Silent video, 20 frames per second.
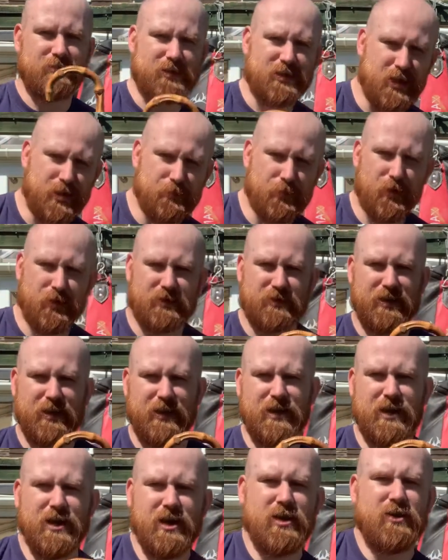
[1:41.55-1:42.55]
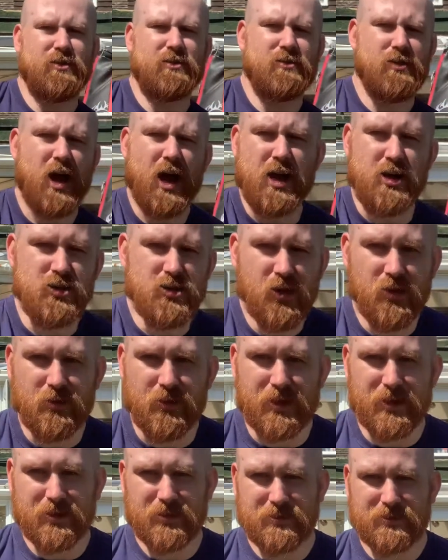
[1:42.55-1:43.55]
kickboxing,
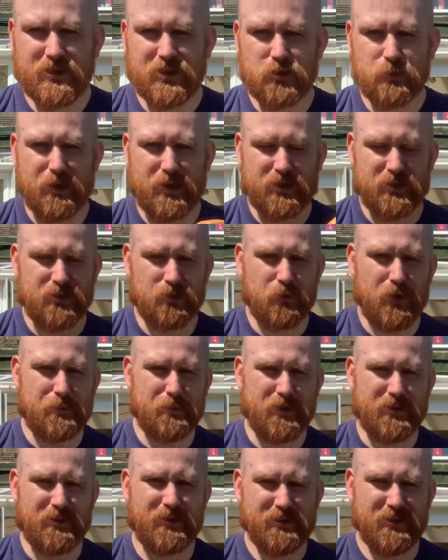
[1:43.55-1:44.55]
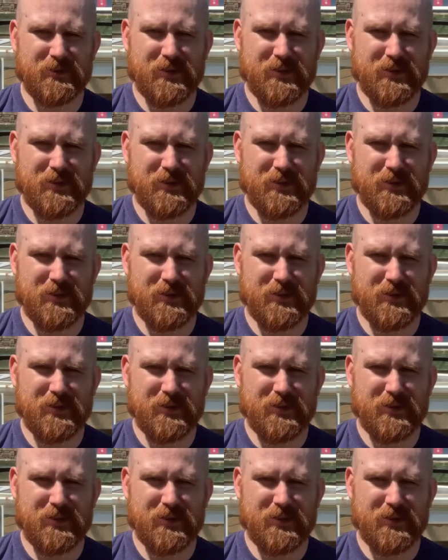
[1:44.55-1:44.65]
another situational weapon.